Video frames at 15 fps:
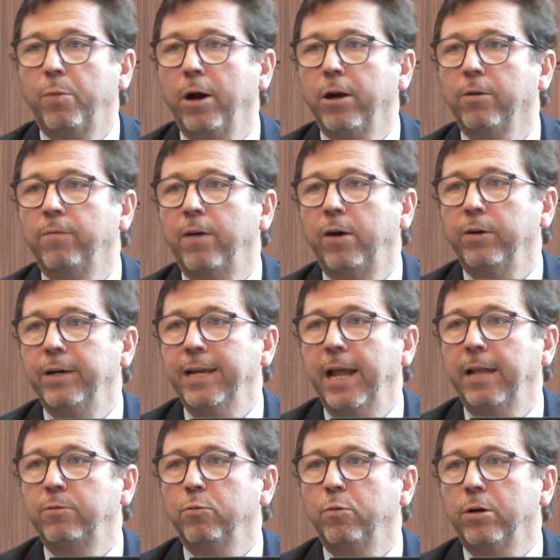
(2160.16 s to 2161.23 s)
part of our
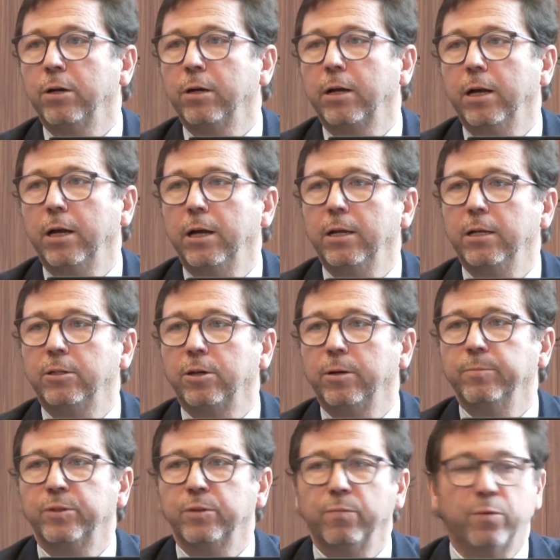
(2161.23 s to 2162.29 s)
network in
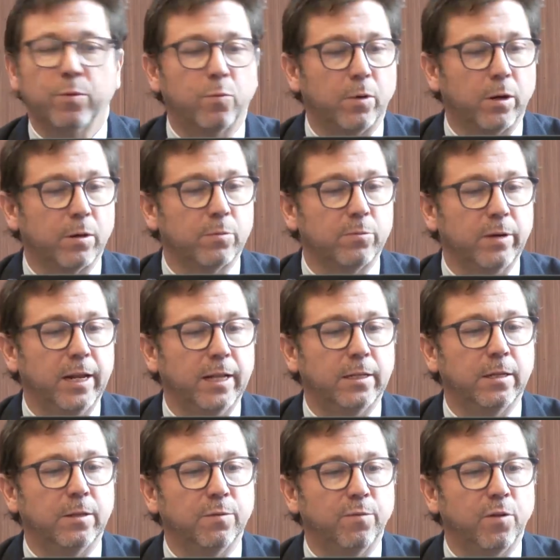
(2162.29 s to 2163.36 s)
terms of the work
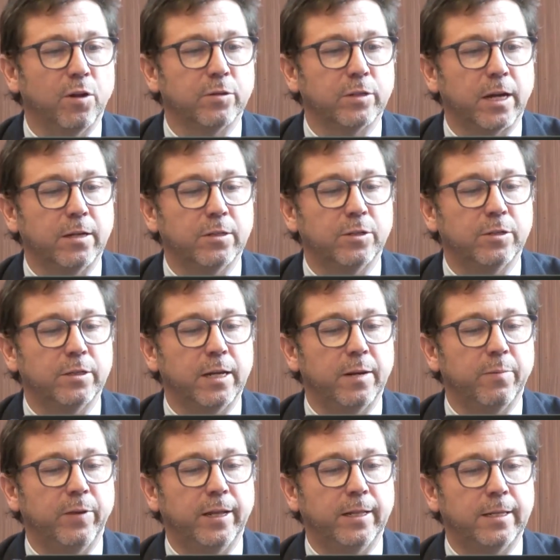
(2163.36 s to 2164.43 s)
related to voluntary
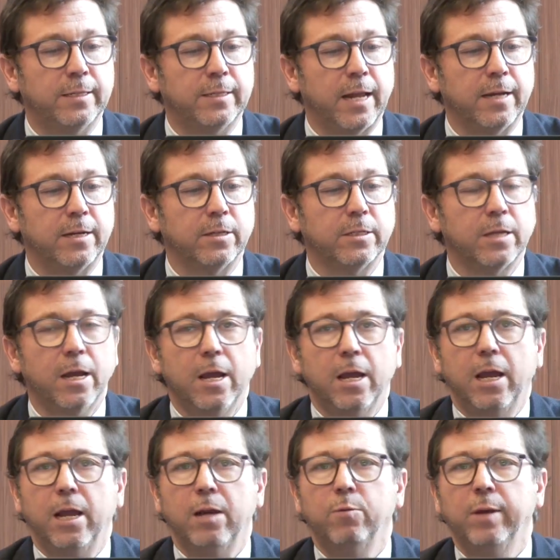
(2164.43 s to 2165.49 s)
sustainability standards.
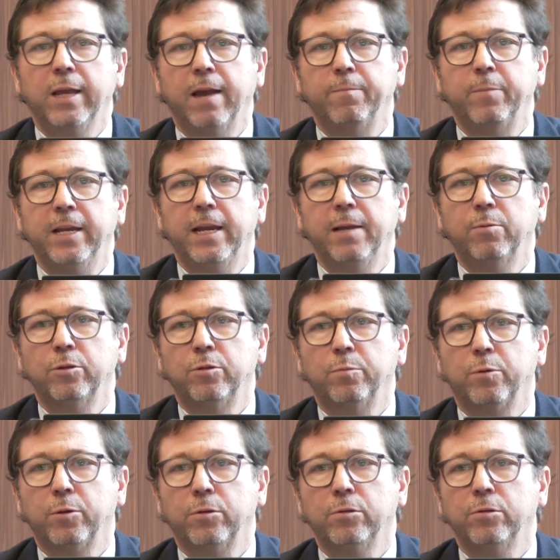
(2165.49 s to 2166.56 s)
And we have been able to
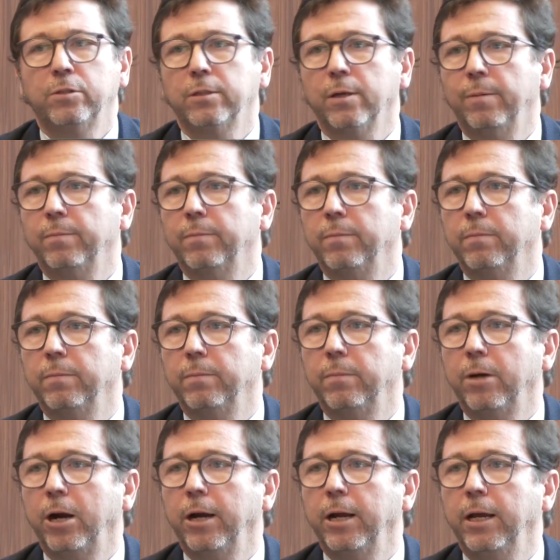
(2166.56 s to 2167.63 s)
produce some
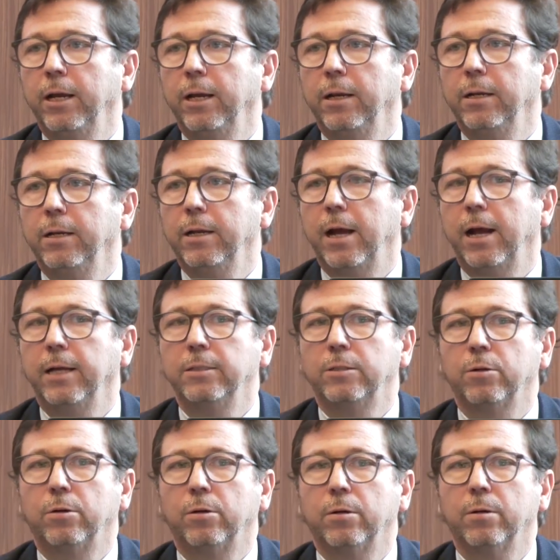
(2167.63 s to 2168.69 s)
very nice
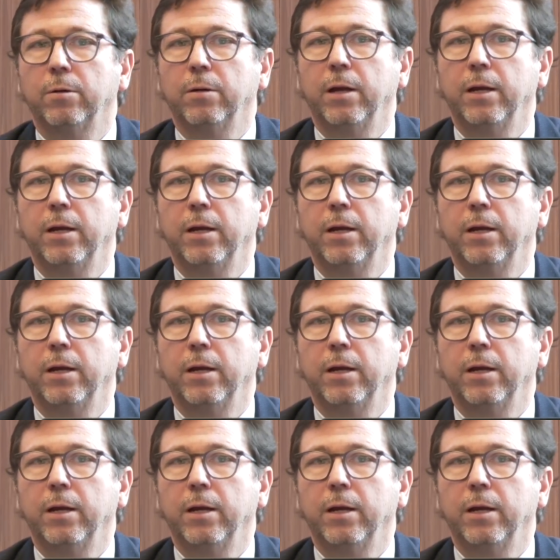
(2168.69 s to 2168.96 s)
or